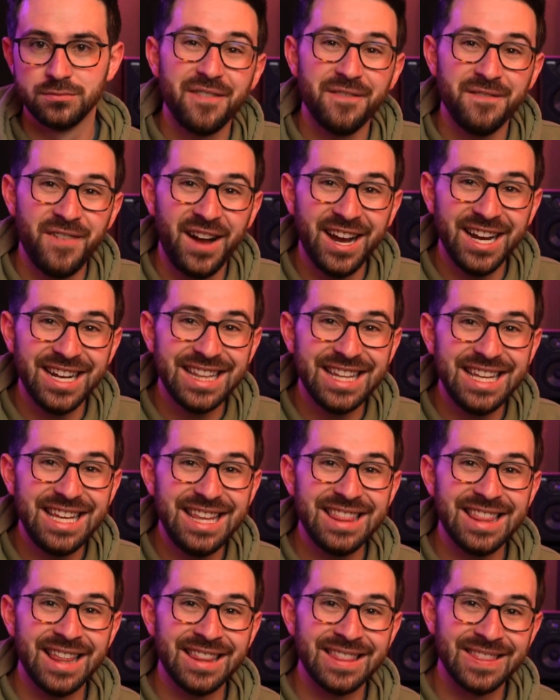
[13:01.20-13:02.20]
Finally,
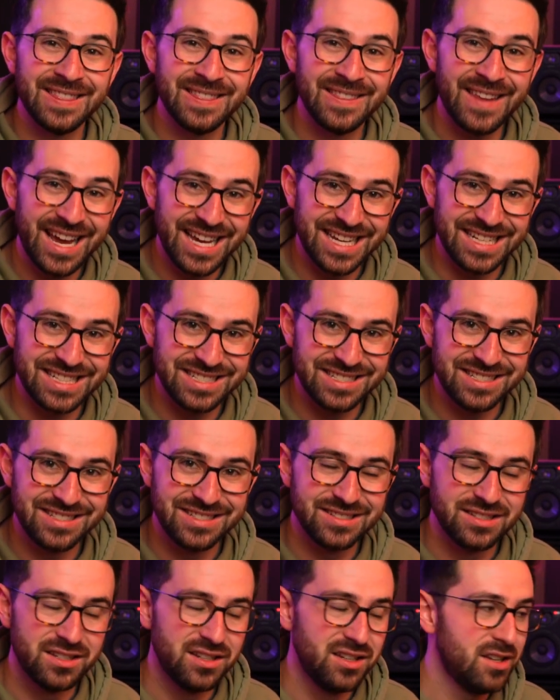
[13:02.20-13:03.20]
the
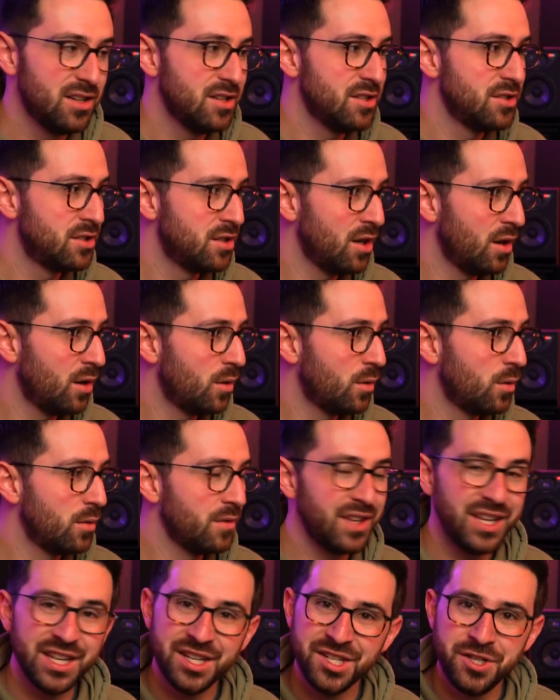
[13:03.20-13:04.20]
lights. So
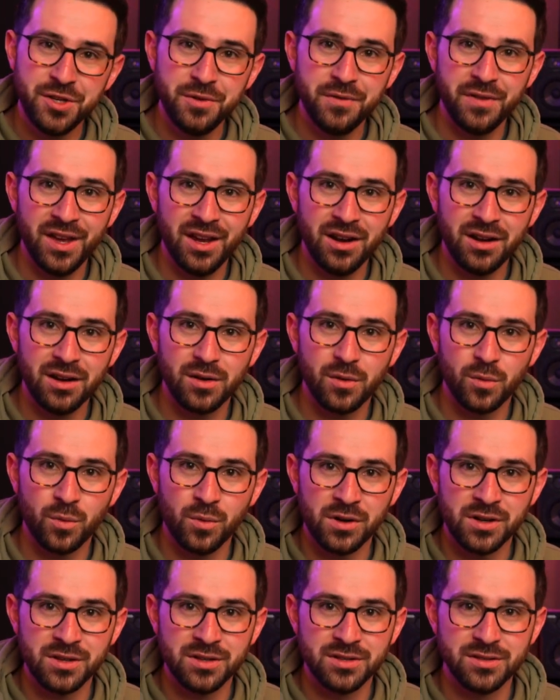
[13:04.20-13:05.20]
the issue there
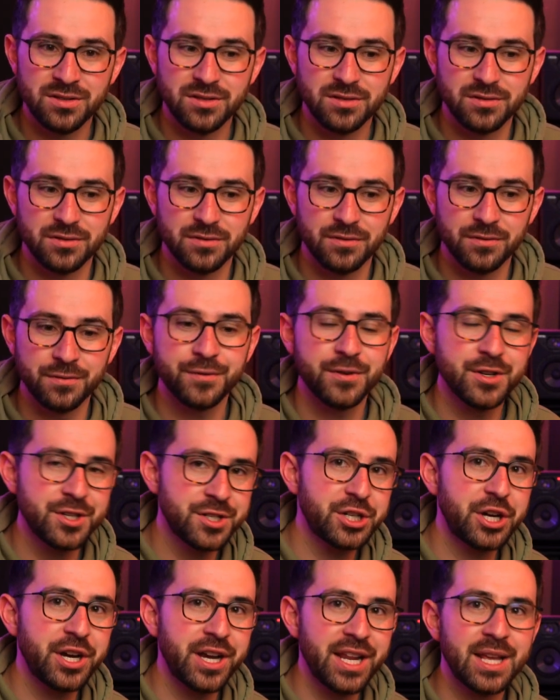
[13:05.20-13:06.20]
was
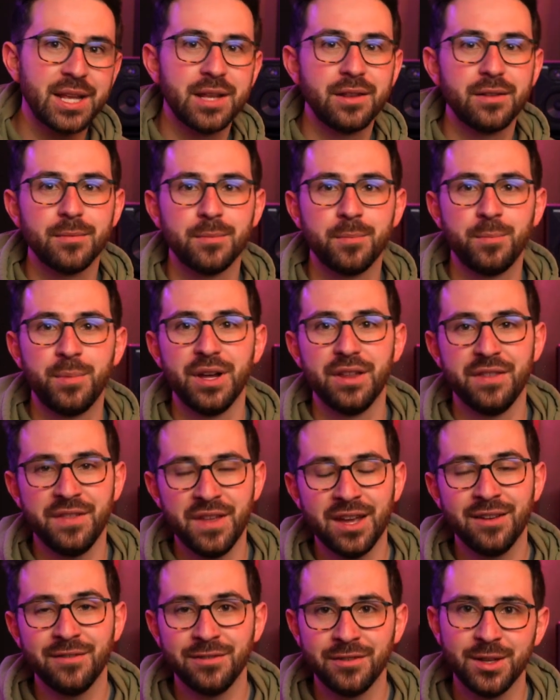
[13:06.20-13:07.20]
frustrating, but
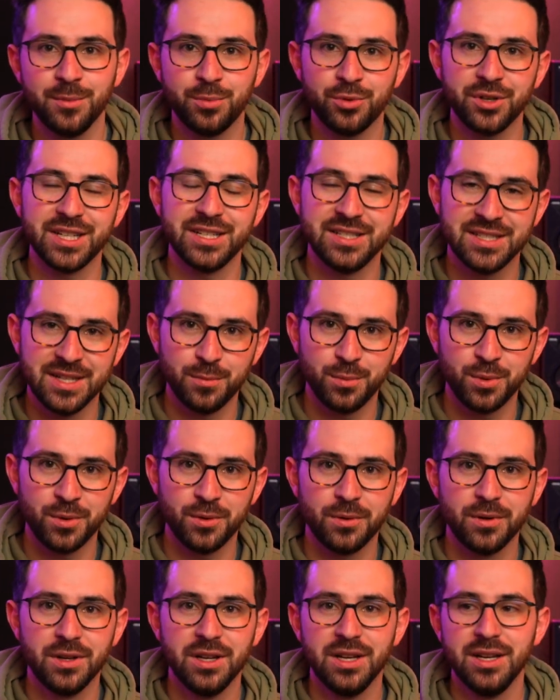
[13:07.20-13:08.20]
thankfully pretty
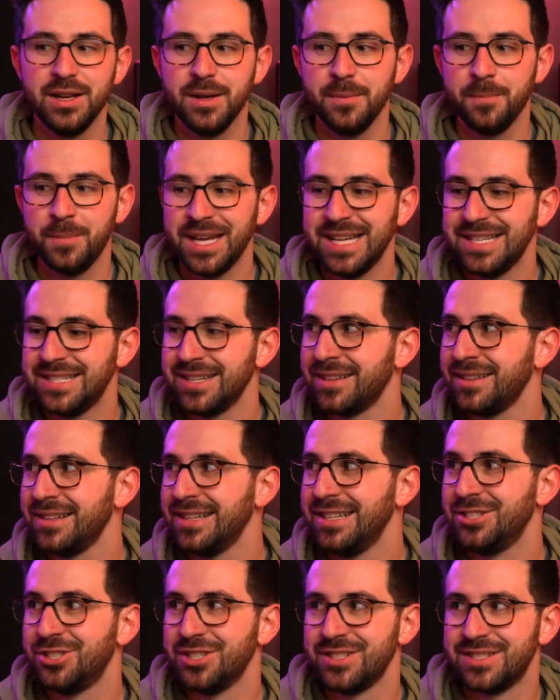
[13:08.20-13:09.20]
simple.
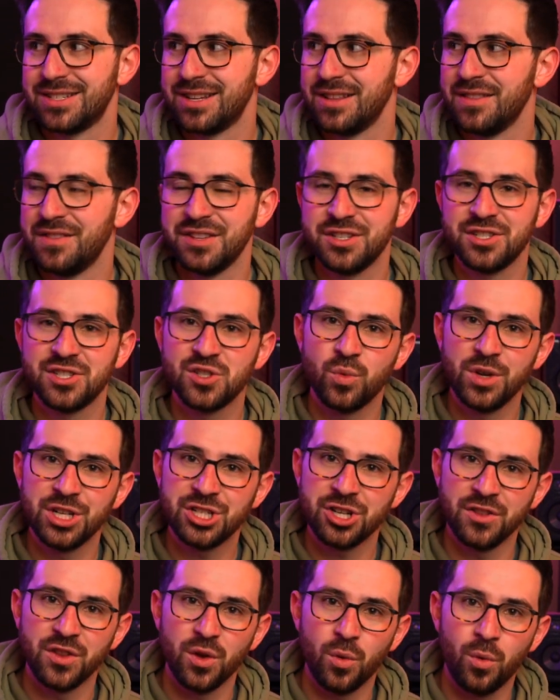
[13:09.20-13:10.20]
Basically just the
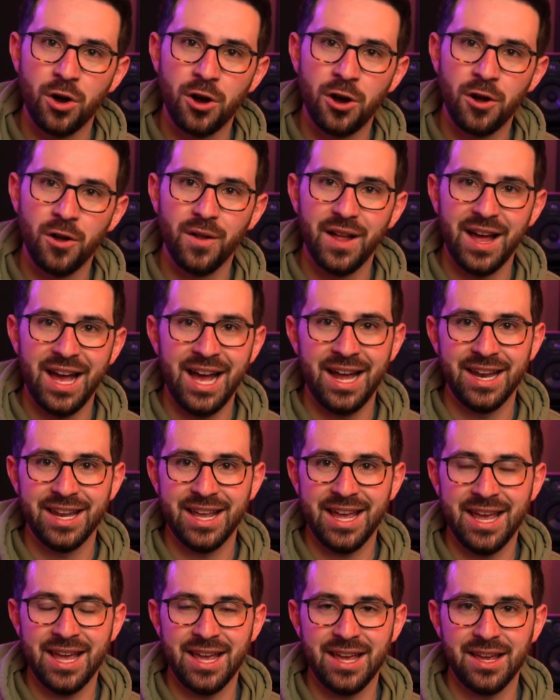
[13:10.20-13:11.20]
switch on the wall had
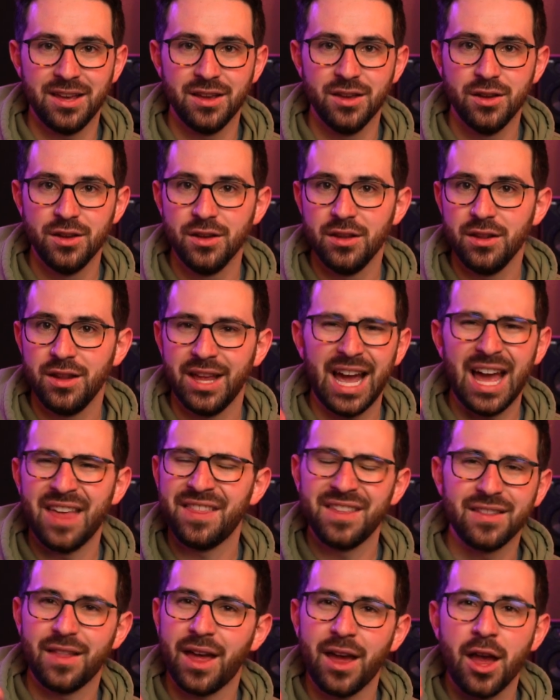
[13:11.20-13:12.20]
a, I
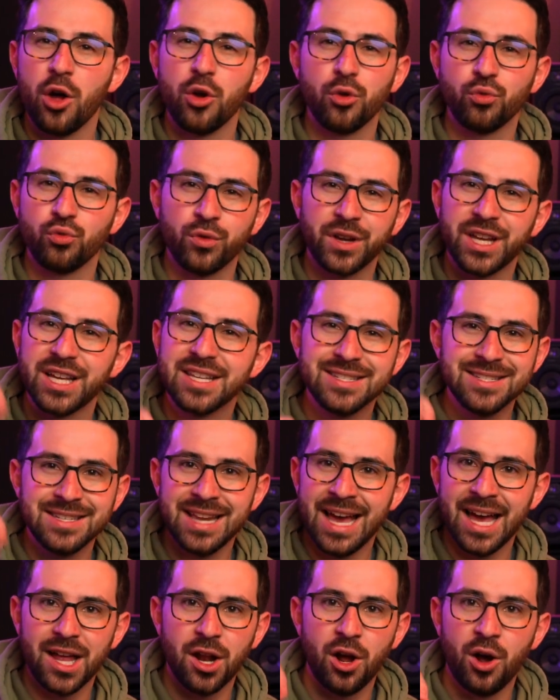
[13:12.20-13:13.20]
think they call it
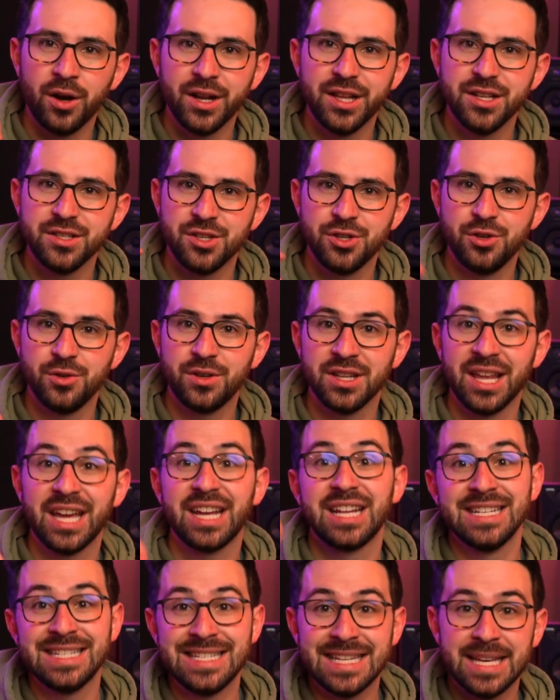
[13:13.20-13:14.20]
rheostat on it, so you could
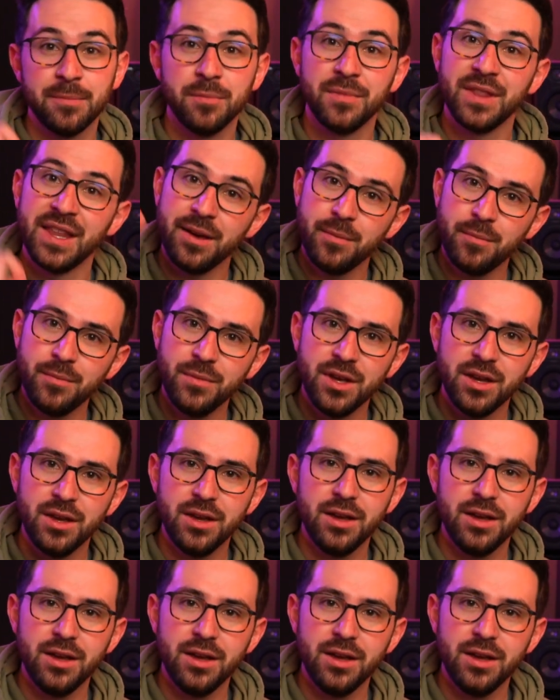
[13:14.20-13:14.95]
like dim them.